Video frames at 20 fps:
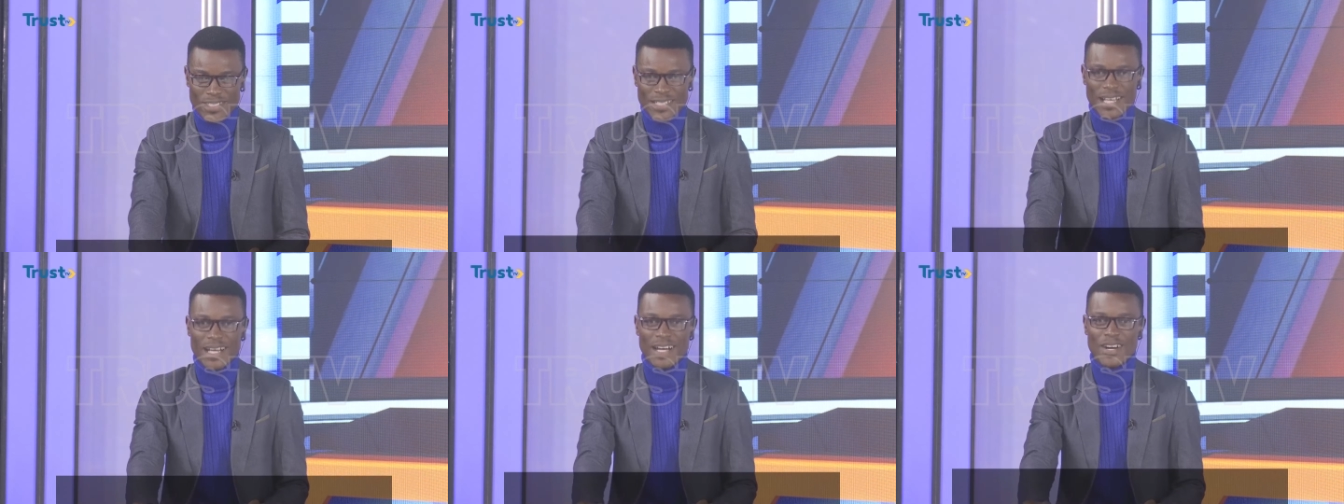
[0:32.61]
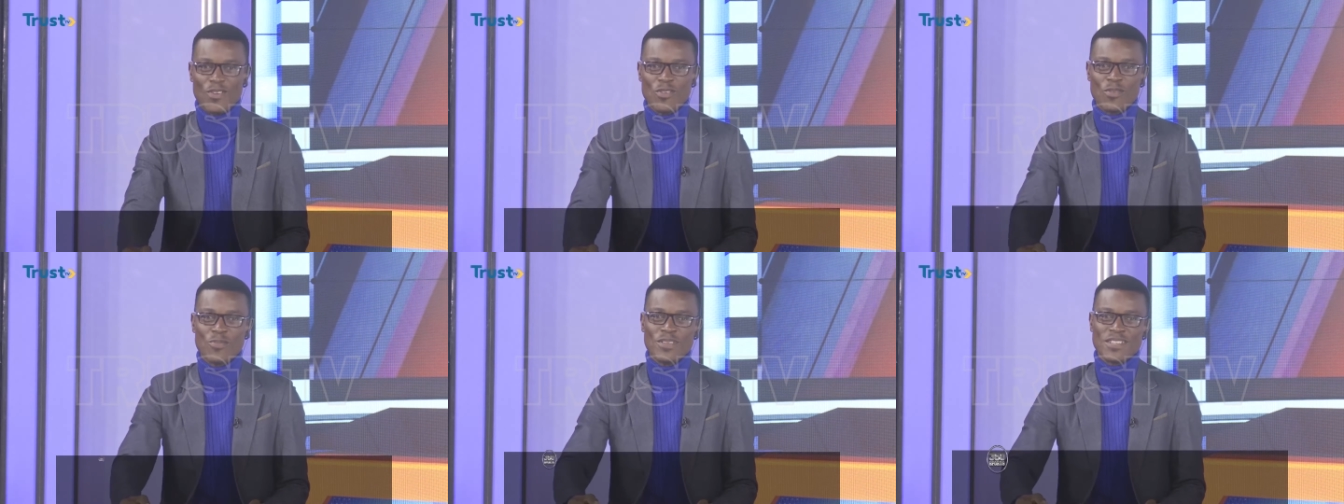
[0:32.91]

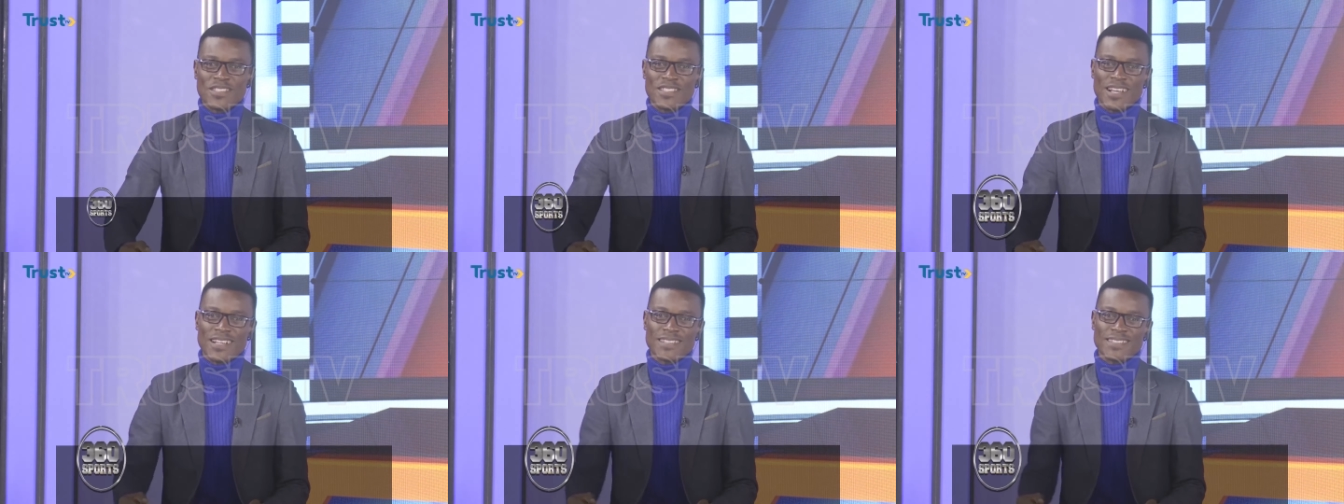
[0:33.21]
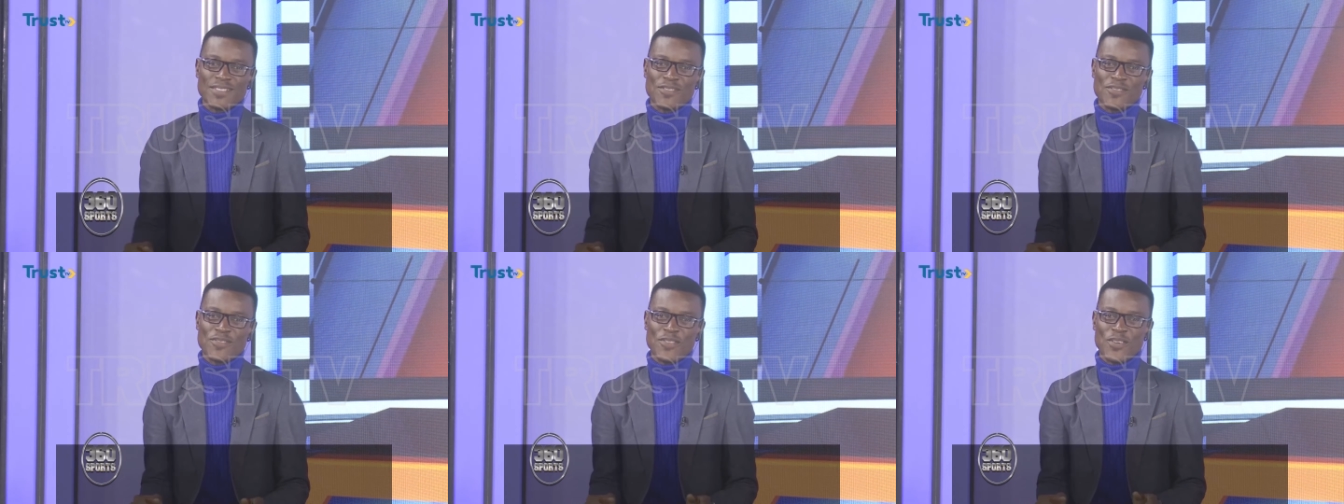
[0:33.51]
Now we'll be
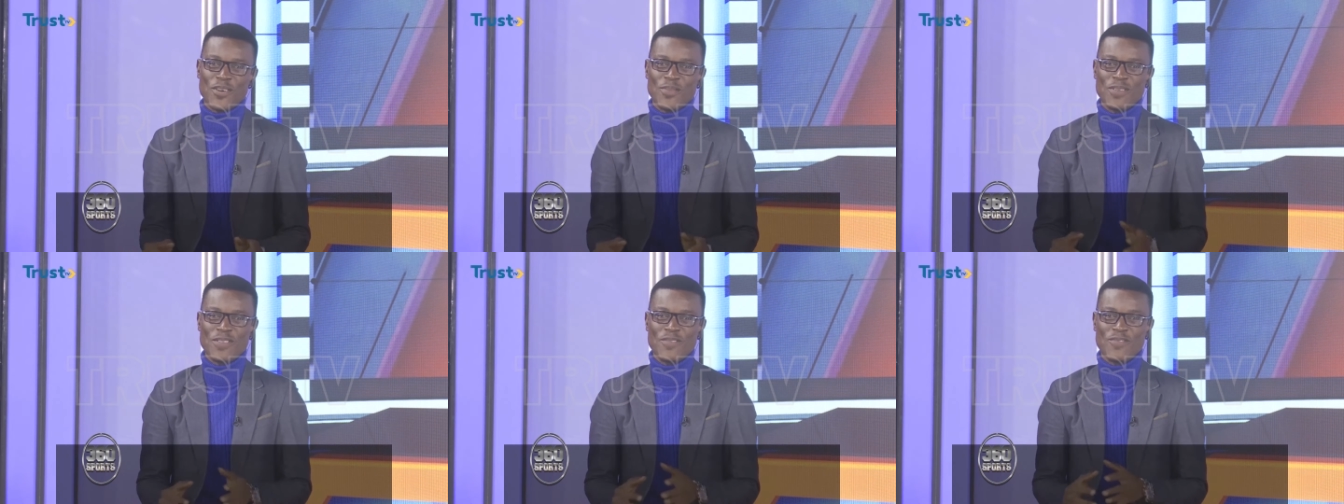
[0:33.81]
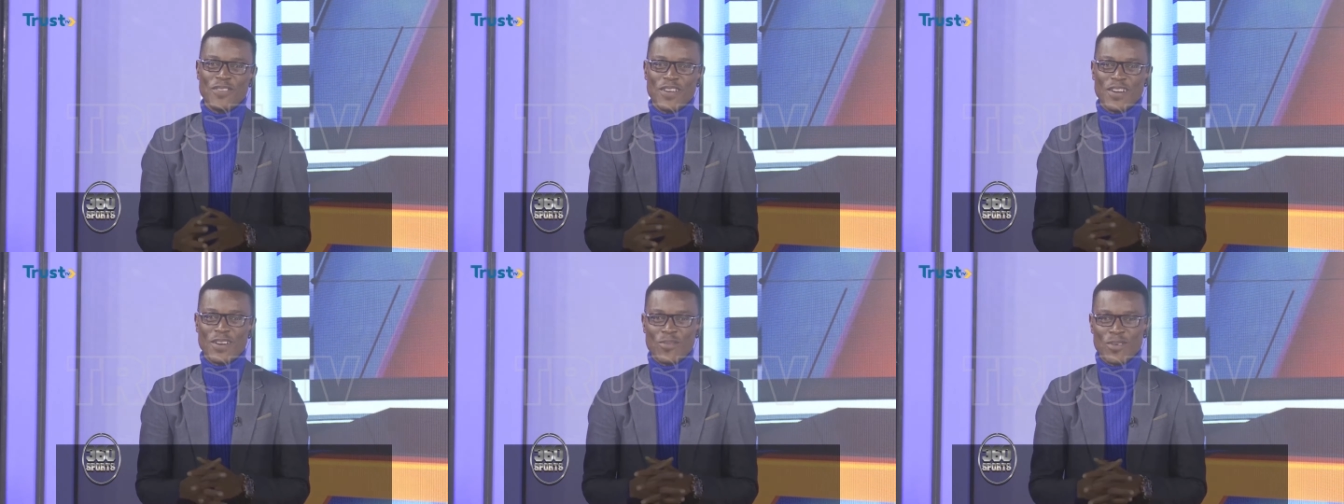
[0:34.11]
starting from a
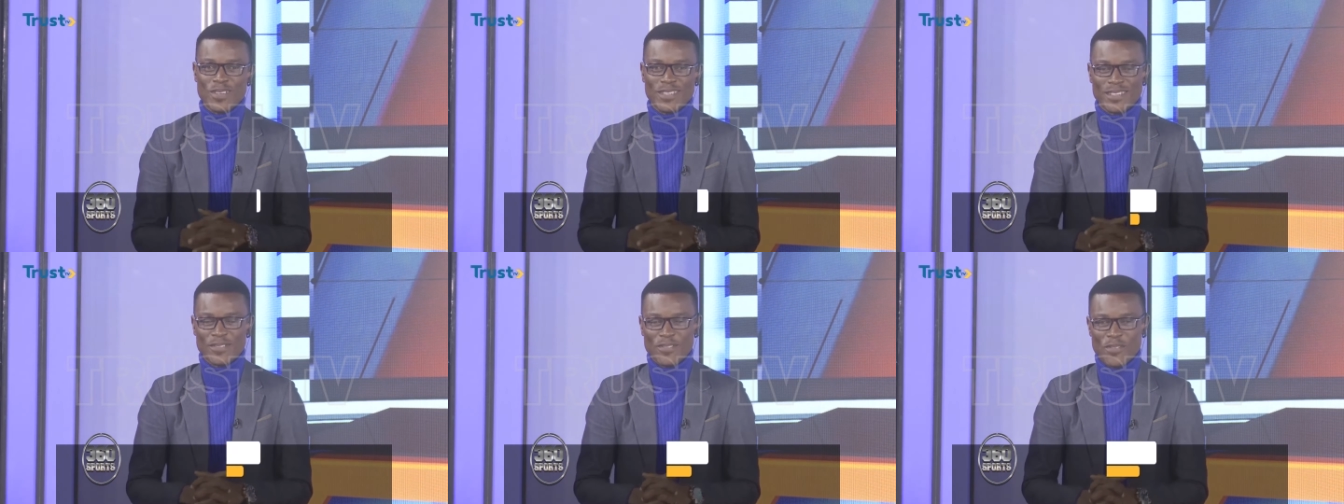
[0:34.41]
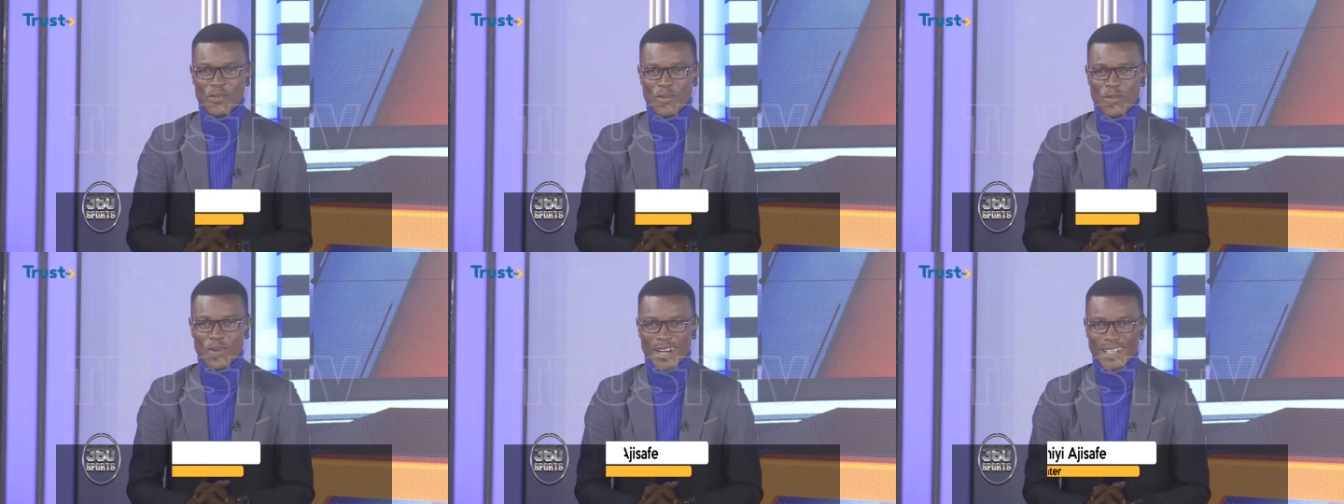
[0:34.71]
very
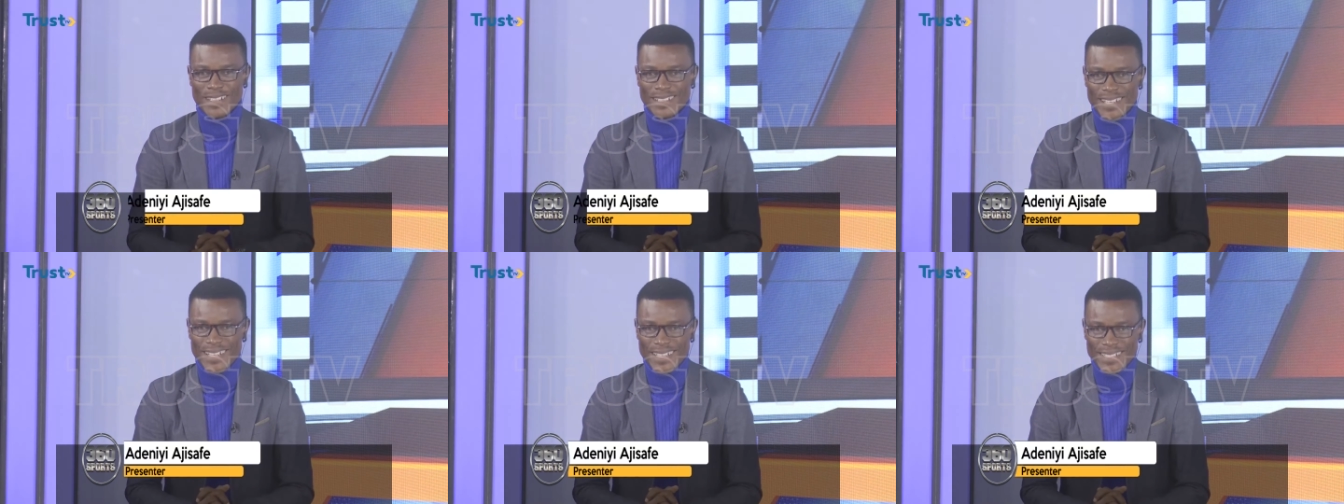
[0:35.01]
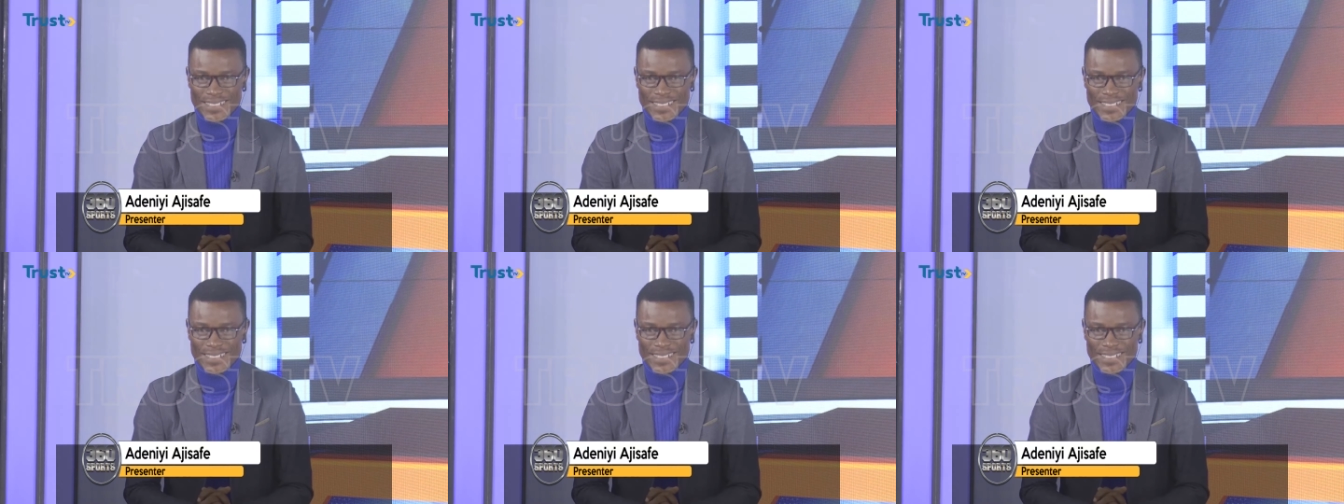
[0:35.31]
wonderful one.